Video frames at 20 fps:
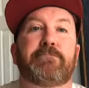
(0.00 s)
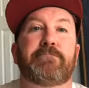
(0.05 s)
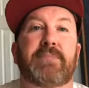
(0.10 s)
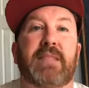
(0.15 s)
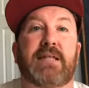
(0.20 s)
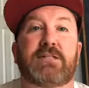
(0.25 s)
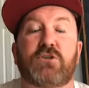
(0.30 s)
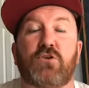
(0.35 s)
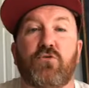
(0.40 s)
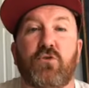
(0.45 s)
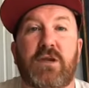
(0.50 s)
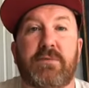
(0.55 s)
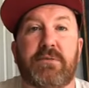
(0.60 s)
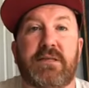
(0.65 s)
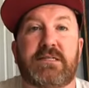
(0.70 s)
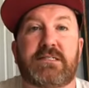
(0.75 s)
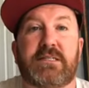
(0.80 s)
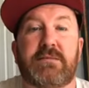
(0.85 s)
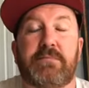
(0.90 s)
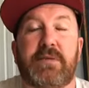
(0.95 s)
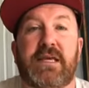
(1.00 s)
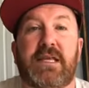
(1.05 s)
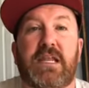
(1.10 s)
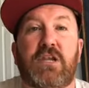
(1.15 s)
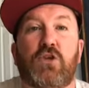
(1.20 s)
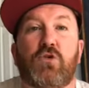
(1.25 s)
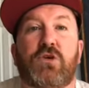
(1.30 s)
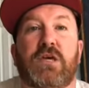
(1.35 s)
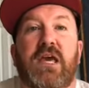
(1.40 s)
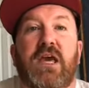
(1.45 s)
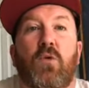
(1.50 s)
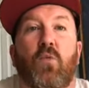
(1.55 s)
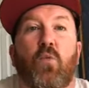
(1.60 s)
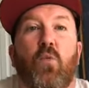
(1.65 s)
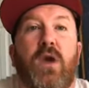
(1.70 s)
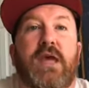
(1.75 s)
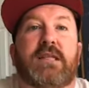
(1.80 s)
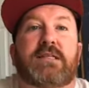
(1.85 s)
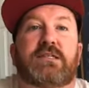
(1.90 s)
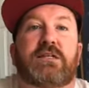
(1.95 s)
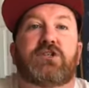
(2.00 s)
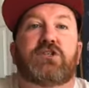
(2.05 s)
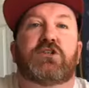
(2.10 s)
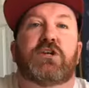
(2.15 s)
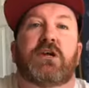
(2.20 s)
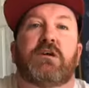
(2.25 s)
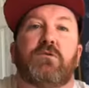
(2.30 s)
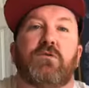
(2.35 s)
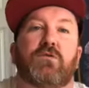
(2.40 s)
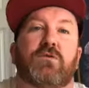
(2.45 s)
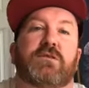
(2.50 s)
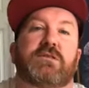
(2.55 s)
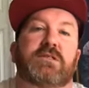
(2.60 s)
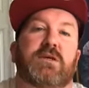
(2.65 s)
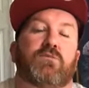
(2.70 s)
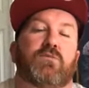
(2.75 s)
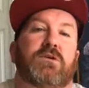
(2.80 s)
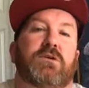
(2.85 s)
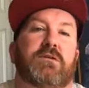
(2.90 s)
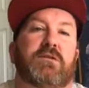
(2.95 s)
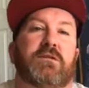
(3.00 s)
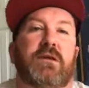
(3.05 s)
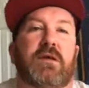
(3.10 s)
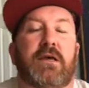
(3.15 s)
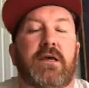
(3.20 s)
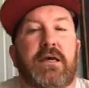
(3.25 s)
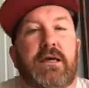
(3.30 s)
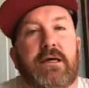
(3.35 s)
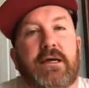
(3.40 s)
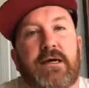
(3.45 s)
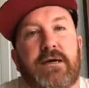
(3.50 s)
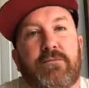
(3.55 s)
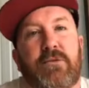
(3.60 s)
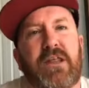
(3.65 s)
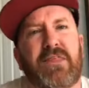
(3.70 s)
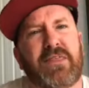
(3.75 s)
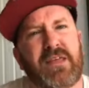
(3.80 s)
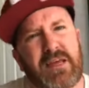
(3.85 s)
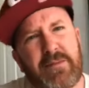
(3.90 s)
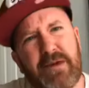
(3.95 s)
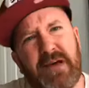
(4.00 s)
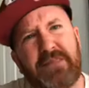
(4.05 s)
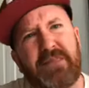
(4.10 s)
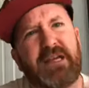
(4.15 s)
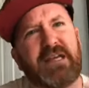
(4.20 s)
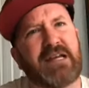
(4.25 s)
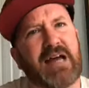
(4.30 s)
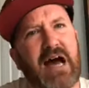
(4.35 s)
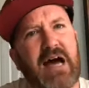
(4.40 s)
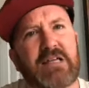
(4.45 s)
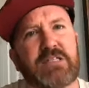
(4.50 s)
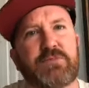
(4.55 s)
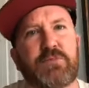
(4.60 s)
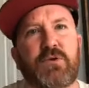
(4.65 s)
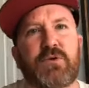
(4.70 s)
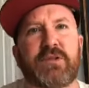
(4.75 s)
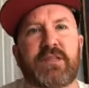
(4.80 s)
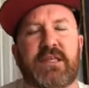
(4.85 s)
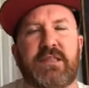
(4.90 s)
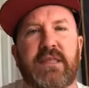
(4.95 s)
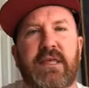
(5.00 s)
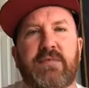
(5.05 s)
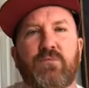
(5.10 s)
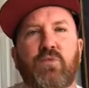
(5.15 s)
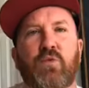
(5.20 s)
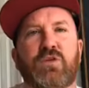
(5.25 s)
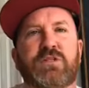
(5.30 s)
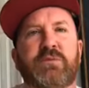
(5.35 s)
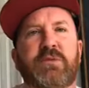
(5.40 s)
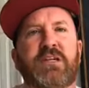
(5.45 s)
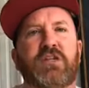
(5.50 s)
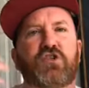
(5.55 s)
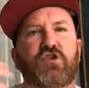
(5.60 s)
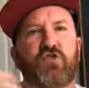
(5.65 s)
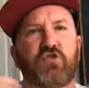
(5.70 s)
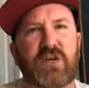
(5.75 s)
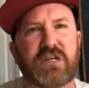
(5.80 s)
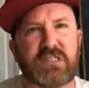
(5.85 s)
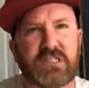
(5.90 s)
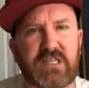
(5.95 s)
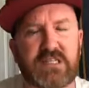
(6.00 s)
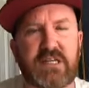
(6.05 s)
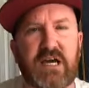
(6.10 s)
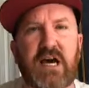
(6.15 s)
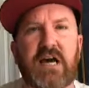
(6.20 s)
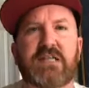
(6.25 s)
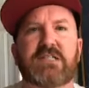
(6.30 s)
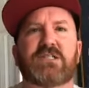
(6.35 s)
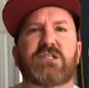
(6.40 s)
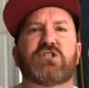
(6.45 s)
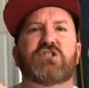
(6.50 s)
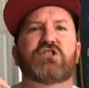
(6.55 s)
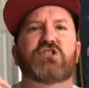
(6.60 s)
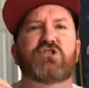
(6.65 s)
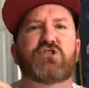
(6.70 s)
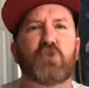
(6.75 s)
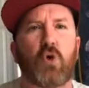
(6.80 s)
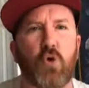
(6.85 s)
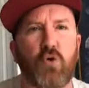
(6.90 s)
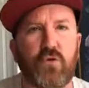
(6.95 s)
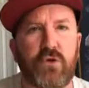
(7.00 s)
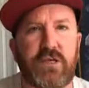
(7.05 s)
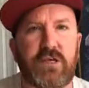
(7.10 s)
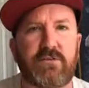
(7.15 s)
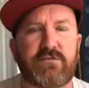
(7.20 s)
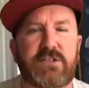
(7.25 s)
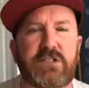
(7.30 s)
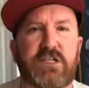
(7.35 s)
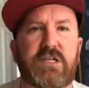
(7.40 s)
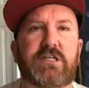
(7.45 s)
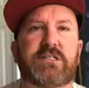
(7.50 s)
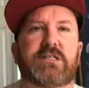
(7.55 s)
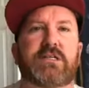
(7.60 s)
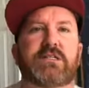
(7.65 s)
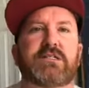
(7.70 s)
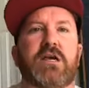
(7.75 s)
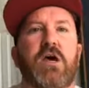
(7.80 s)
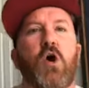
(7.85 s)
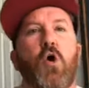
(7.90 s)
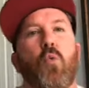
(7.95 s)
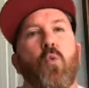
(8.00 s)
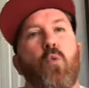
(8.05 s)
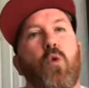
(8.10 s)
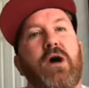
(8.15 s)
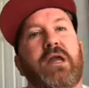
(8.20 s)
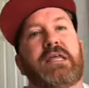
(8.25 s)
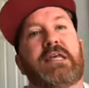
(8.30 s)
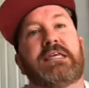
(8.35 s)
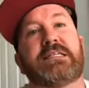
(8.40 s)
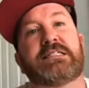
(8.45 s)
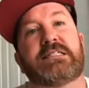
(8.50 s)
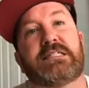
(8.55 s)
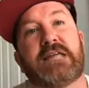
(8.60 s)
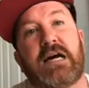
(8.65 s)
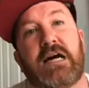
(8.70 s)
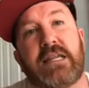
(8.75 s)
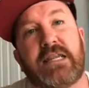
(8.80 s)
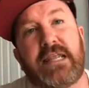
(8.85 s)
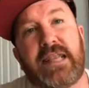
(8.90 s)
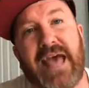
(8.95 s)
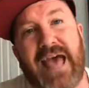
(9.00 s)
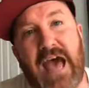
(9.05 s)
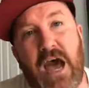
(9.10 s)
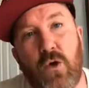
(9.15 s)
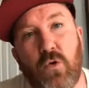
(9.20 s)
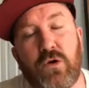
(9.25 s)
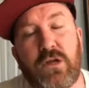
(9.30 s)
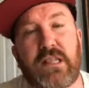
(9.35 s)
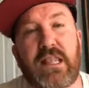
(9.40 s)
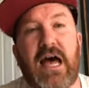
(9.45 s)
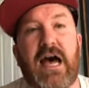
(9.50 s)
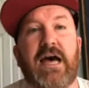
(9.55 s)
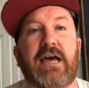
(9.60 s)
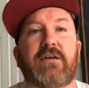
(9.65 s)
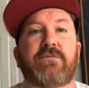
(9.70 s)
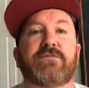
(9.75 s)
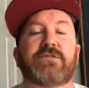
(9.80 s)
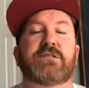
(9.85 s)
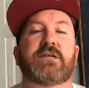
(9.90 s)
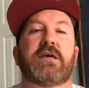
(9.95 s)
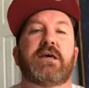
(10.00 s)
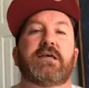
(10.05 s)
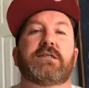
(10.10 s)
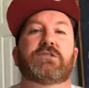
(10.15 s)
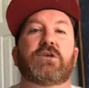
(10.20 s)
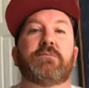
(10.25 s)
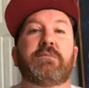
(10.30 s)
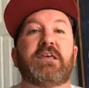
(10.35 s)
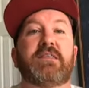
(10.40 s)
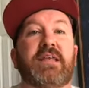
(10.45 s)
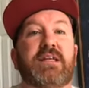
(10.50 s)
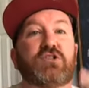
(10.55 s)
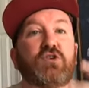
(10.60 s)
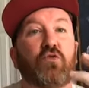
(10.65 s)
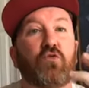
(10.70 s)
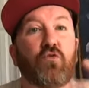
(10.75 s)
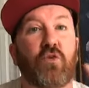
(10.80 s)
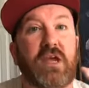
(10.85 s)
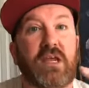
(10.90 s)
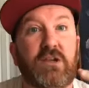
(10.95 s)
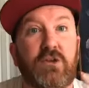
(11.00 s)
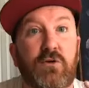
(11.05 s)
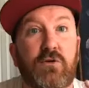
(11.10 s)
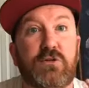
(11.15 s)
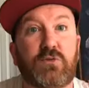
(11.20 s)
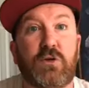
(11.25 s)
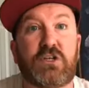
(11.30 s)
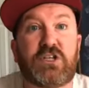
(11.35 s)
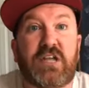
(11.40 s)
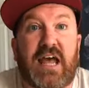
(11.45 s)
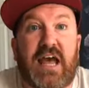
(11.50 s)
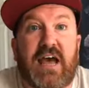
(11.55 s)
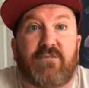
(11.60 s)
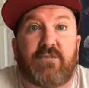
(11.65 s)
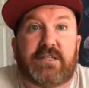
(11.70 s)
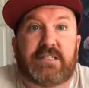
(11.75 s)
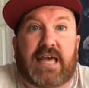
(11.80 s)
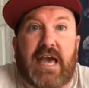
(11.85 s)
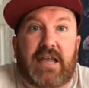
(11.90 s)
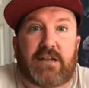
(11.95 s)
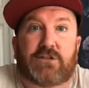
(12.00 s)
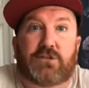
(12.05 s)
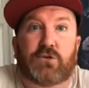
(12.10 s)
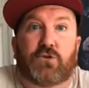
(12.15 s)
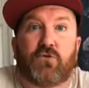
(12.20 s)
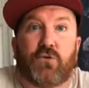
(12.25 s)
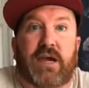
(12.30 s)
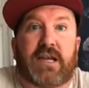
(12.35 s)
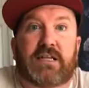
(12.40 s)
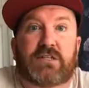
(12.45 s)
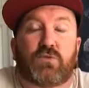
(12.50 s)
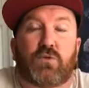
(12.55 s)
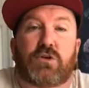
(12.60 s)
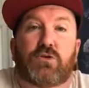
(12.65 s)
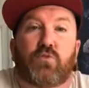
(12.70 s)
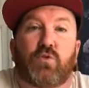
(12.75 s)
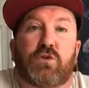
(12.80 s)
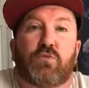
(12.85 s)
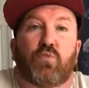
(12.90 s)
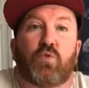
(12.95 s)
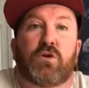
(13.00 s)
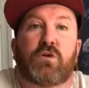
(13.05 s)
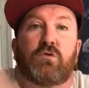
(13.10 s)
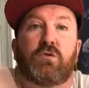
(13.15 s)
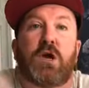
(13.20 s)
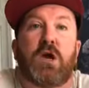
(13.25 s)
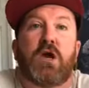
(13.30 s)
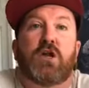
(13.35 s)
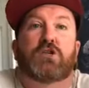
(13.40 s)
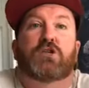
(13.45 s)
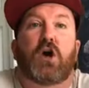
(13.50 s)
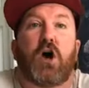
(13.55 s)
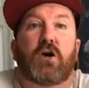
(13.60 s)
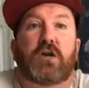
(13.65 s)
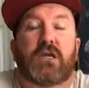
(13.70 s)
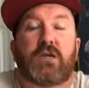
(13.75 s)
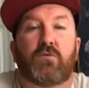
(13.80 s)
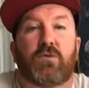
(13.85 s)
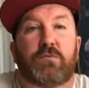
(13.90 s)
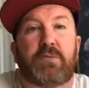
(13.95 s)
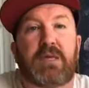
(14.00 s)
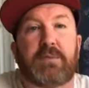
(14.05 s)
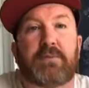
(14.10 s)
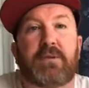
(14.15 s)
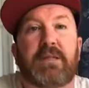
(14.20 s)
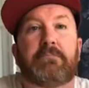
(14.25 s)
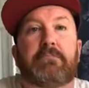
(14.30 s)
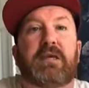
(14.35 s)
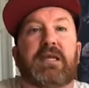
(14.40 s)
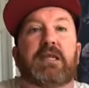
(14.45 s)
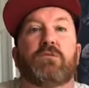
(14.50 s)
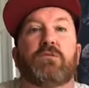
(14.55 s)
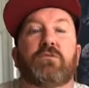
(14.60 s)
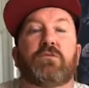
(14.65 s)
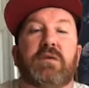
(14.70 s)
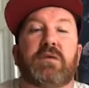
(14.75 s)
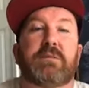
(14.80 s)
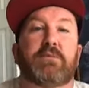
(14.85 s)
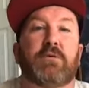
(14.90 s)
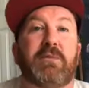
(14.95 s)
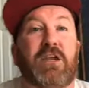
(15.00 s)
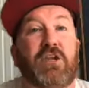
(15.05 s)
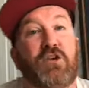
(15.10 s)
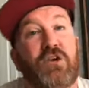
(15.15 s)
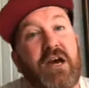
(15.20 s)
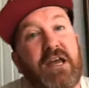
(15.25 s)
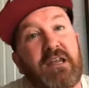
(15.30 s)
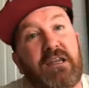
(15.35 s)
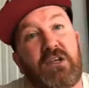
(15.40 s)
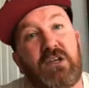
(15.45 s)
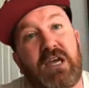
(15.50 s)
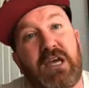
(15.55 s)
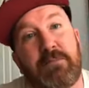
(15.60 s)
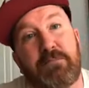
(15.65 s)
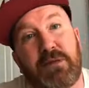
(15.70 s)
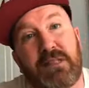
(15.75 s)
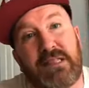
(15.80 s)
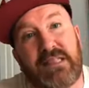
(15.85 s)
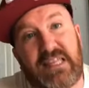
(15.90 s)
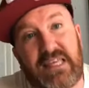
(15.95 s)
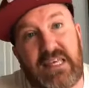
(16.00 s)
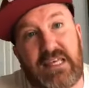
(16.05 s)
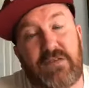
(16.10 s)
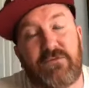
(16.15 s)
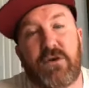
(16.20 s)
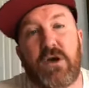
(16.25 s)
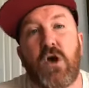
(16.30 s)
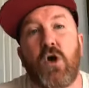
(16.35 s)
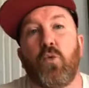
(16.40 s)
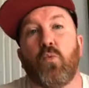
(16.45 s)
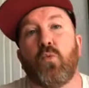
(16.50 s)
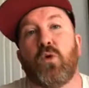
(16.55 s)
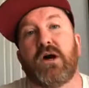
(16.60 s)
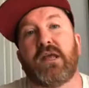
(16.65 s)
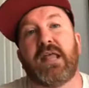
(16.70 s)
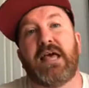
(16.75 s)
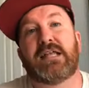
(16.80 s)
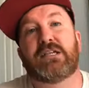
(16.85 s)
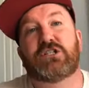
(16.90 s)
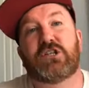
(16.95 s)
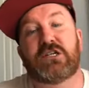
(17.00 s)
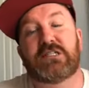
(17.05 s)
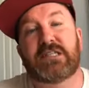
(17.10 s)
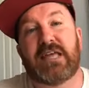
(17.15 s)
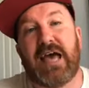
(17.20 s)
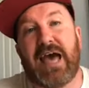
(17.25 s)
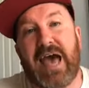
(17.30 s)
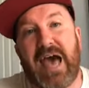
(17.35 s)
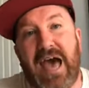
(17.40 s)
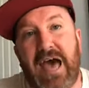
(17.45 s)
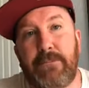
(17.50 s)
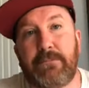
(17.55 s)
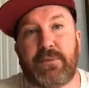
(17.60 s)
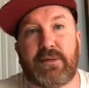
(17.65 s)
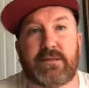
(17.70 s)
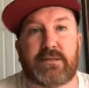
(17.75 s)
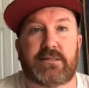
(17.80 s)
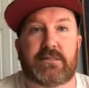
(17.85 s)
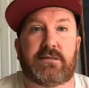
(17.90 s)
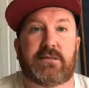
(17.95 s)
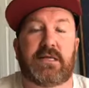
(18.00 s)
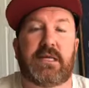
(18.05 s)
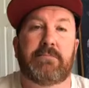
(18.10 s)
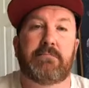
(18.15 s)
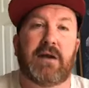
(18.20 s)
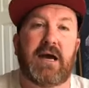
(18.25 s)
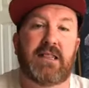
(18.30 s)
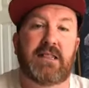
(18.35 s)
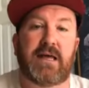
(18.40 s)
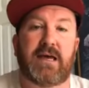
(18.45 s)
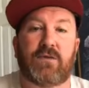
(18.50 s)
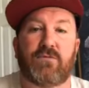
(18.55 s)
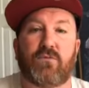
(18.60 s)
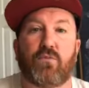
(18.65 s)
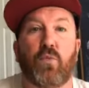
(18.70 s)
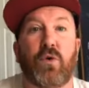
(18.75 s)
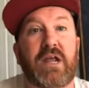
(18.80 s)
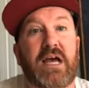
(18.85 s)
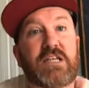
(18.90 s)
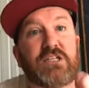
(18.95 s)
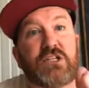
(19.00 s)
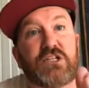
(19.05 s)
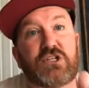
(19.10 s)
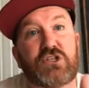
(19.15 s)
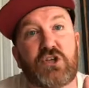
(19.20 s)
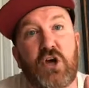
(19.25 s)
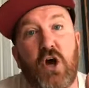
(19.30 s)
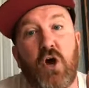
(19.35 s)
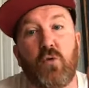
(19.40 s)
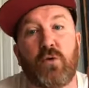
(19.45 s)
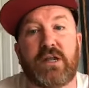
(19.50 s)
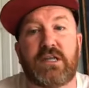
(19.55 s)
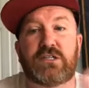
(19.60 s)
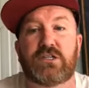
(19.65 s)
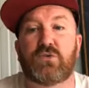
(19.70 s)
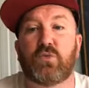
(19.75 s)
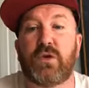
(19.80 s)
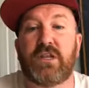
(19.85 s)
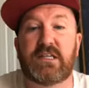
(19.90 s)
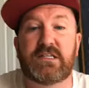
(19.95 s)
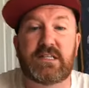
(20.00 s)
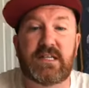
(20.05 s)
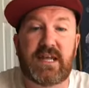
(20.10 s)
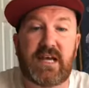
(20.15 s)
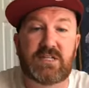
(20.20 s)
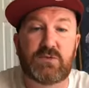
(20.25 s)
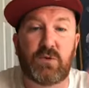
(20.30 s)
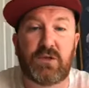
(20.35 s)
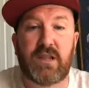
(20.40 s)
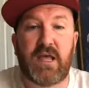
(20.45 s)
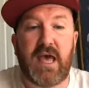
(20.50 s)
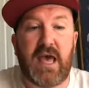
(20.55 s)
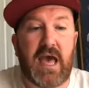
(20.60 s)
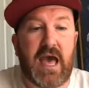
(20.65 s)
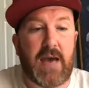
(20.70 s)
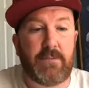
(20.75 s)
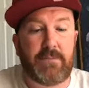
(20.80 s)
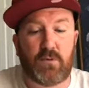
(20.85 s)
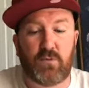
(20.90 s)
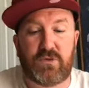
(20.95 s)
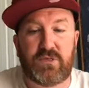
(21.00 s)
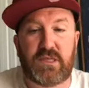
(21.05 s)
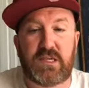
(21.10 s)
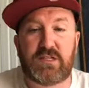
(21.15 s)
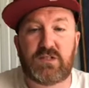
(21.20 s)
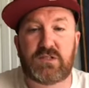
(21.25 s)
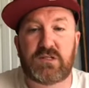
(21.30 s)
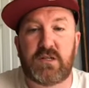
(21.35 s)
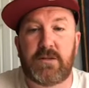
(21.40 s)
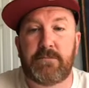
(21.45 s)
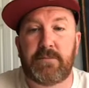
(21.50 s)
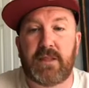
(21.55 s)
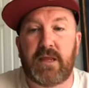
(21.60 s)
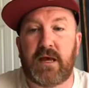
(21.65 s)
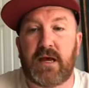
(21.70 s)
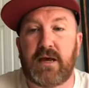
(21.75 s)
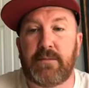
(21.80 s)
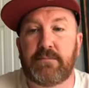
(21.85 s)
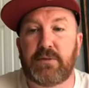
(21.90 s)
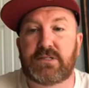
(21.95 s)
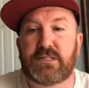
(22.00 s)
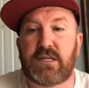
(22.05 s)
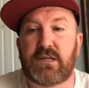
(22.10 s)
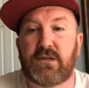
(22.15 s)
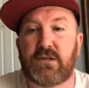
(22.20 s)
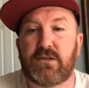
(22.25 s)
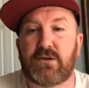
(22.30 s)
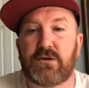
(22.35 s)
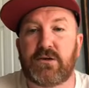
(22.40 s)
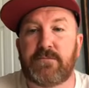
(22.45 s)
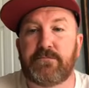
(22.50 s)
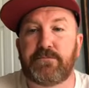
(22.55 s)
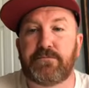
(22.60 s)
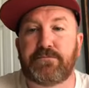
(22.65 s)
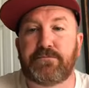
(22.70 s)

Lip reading: it's a great place to be in, and you can't wait to share it with someone. When I think about the gospel and what's been entrusted to us, the story of Jesus, what he's done in our lives, to me, that's great news. We should have this attitude, right, as we're talking with people and meeting with people. Man, you can't believe what just happened in my life, what I just saw, what I just witnessed. And that's what happened with these particular